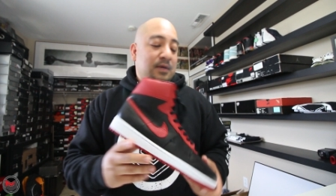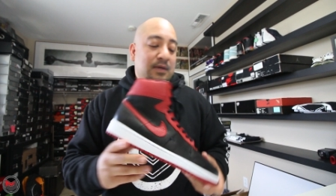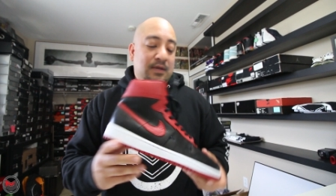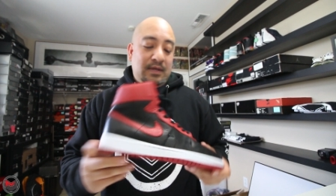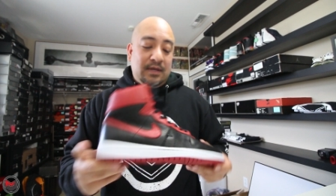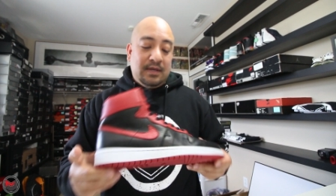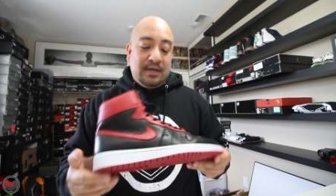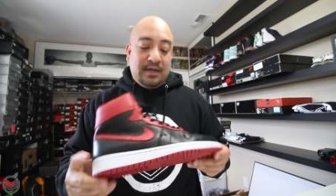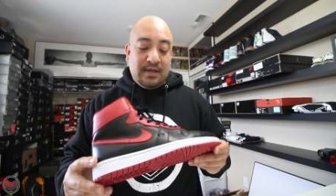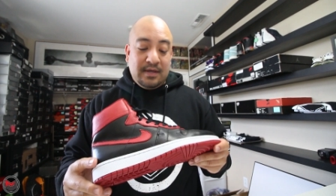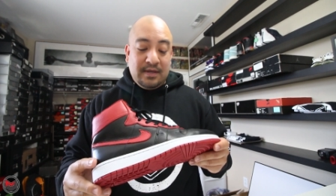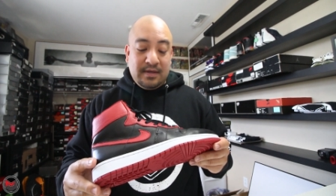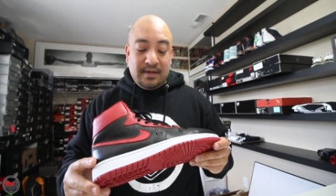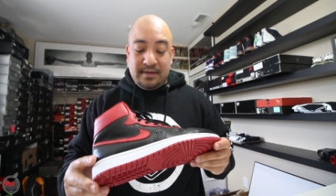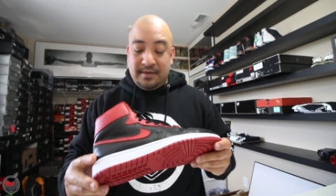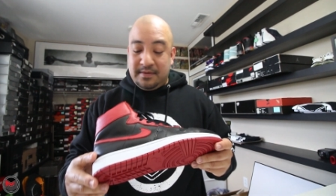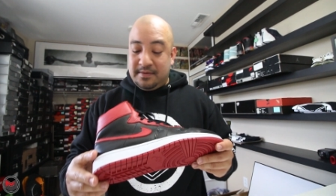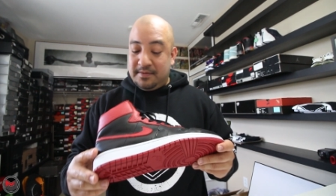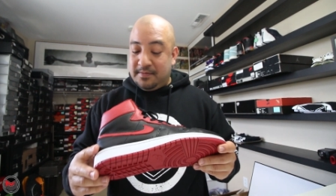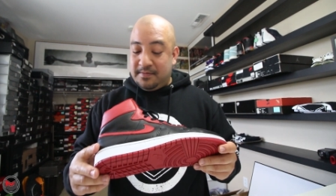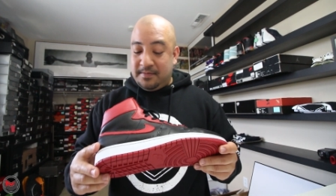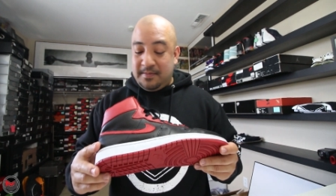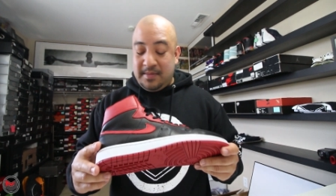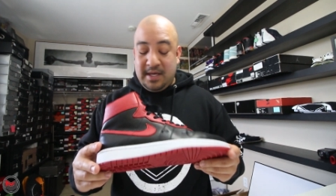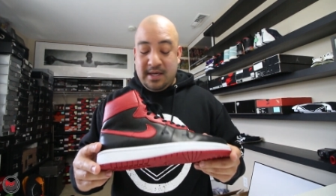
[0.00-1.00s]
You know. Yeah,
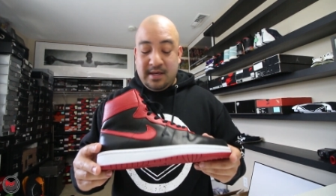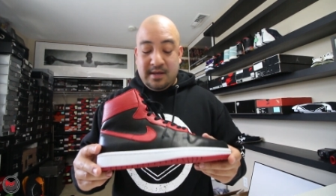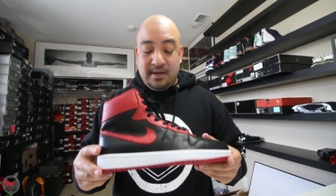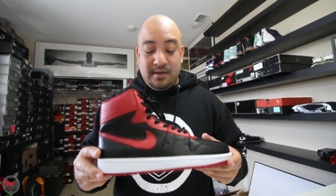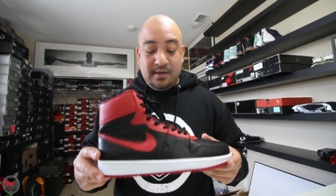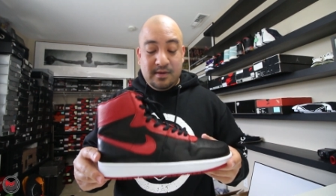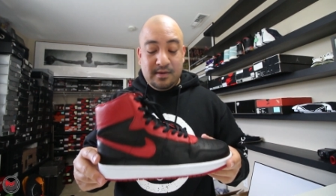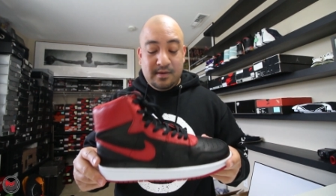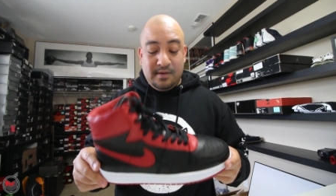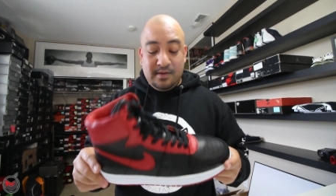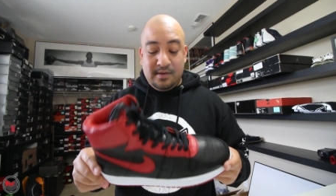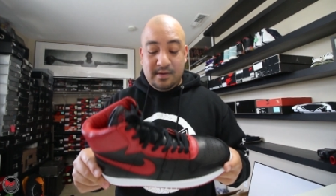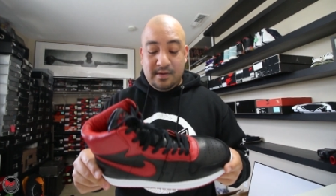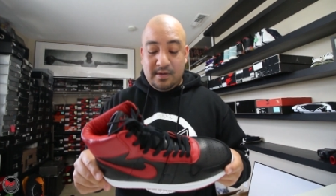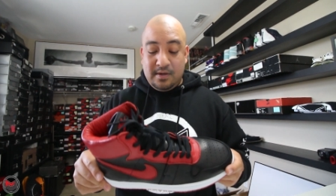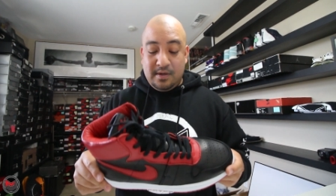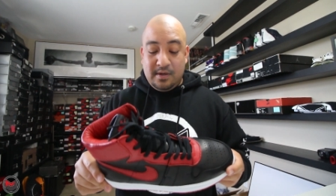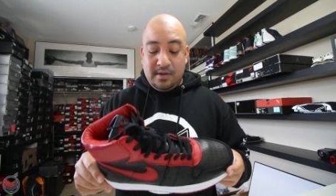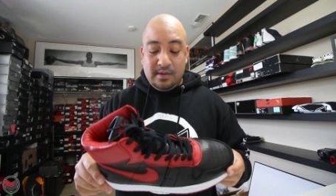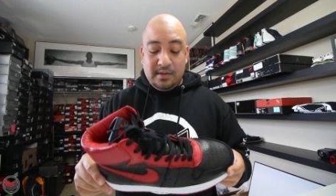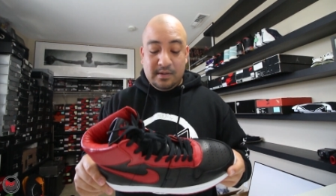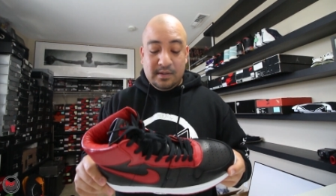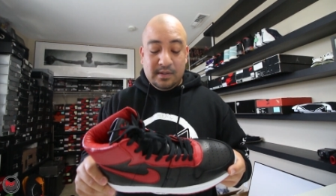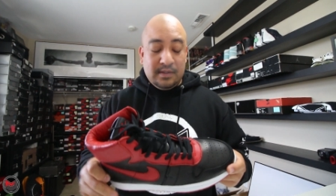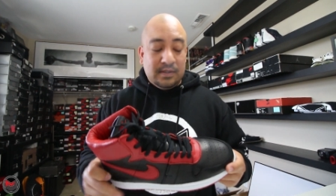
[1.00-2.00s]
man.
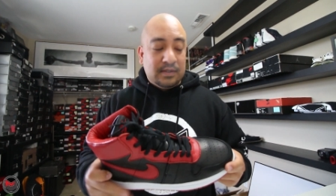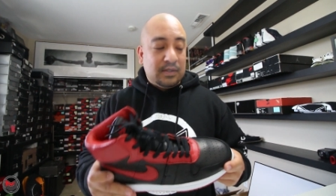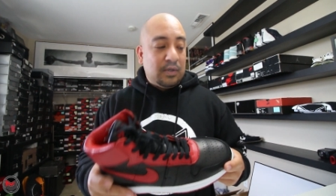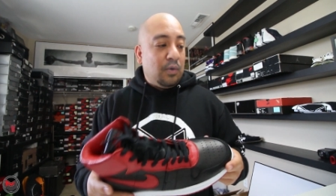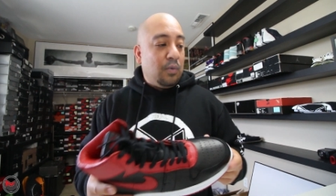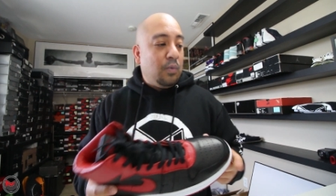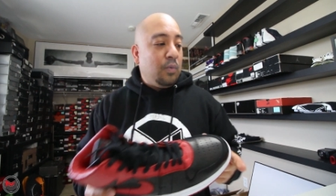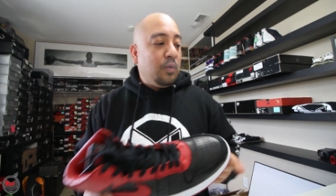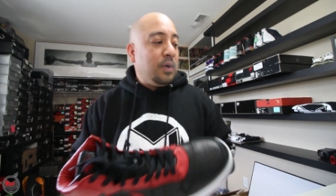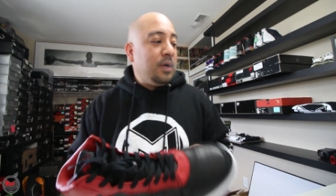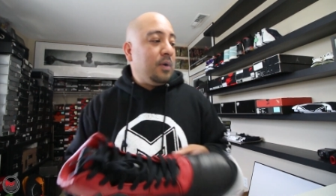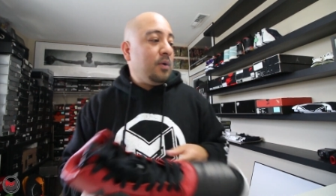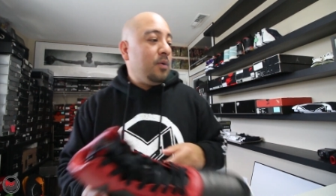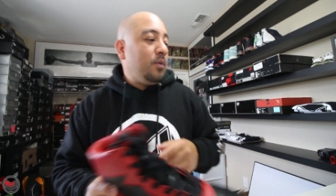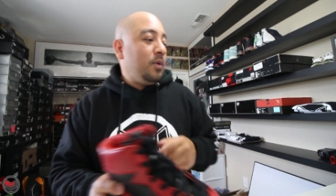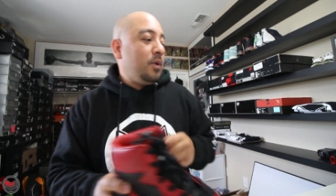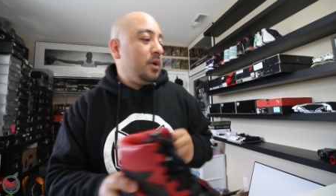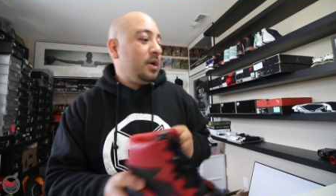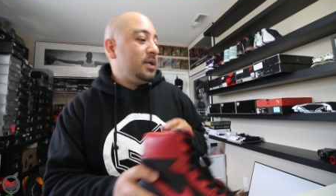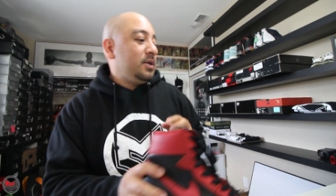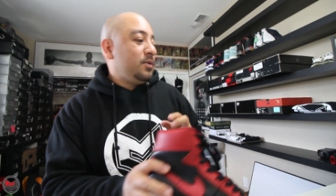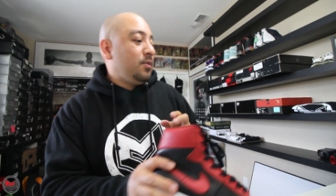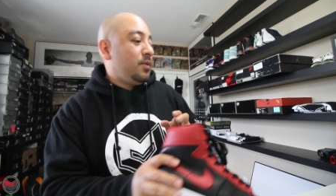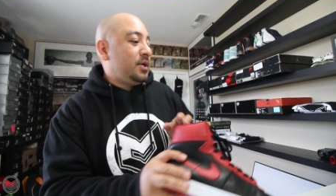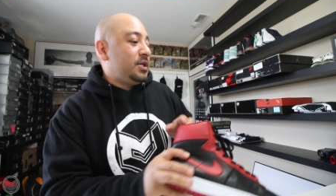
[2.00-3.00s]
So what
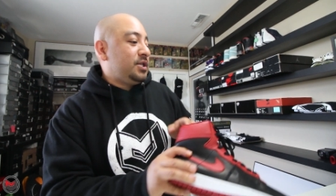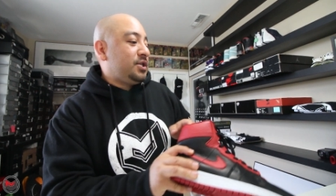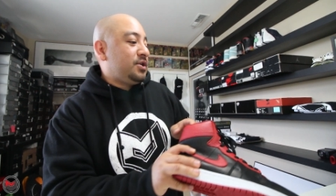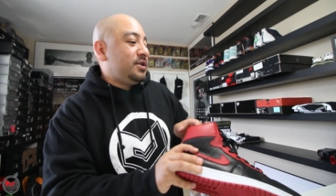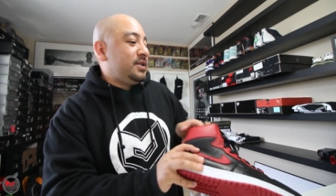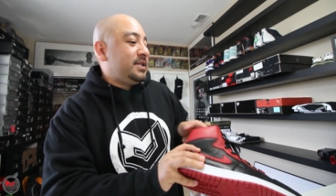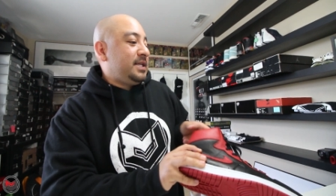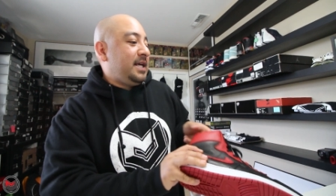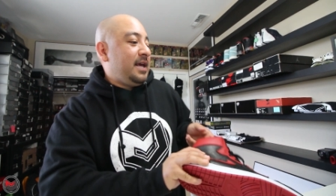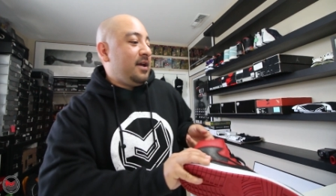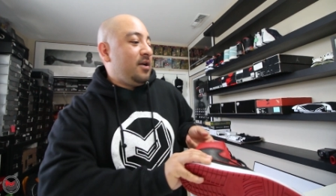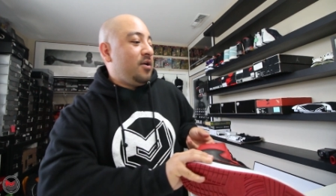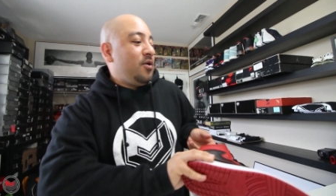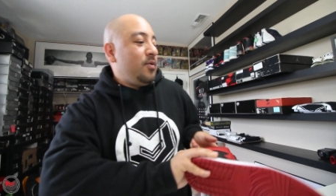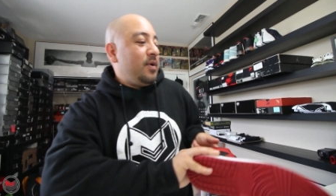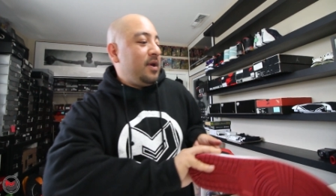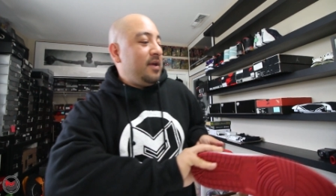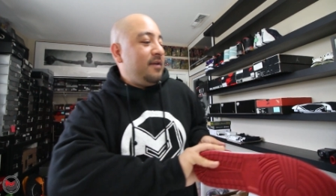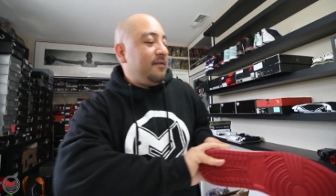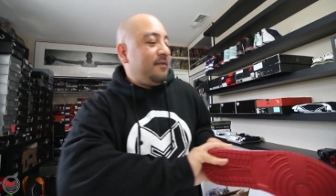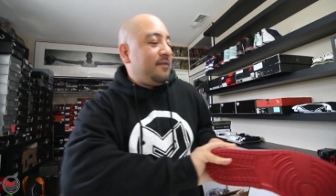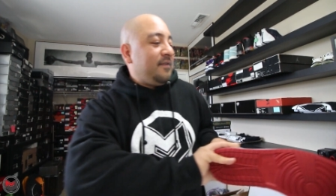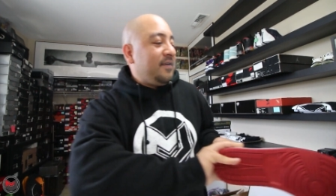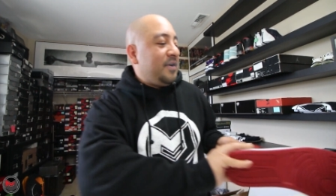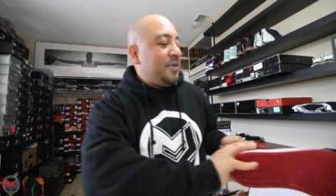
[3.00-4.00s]
what was your
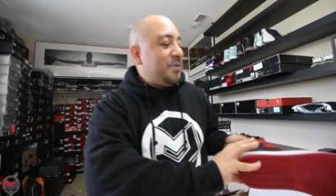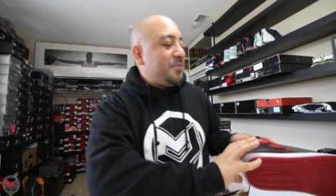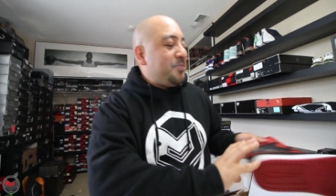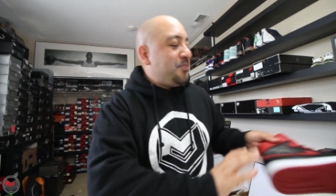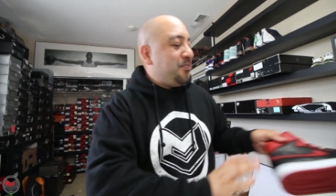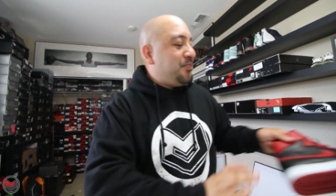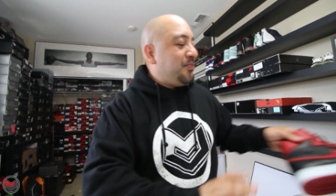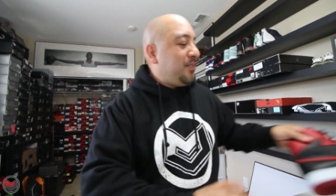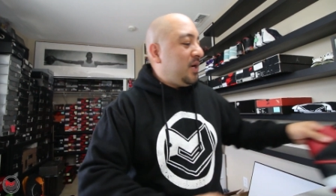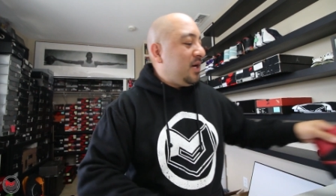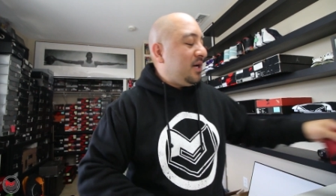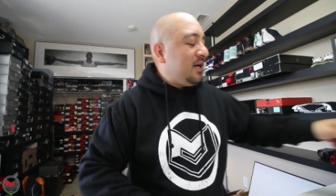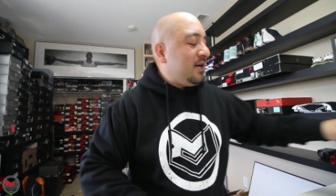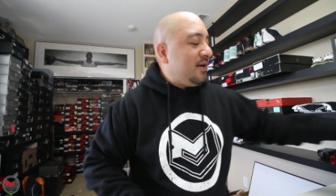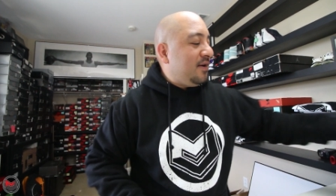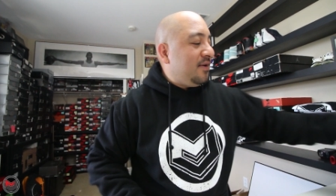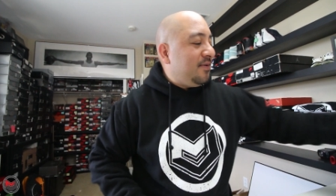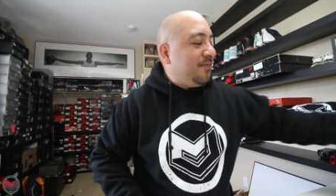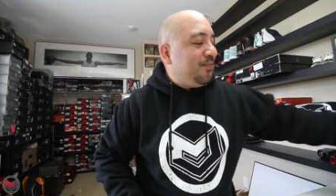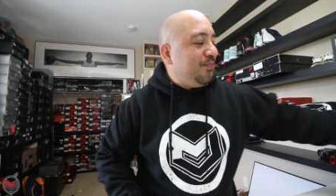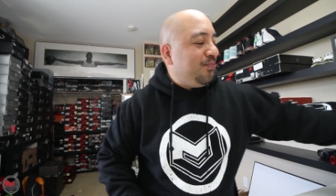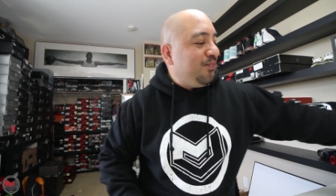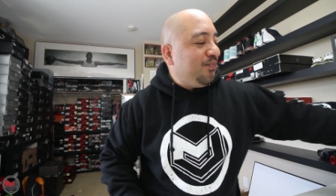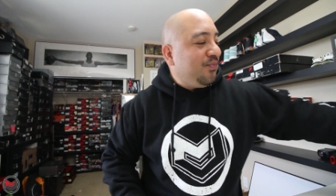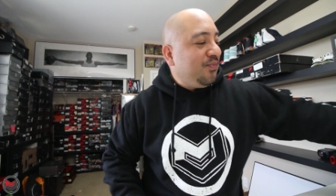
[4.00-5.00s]
takeaway from,
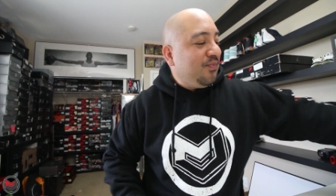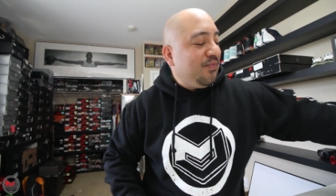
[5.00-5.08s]
um,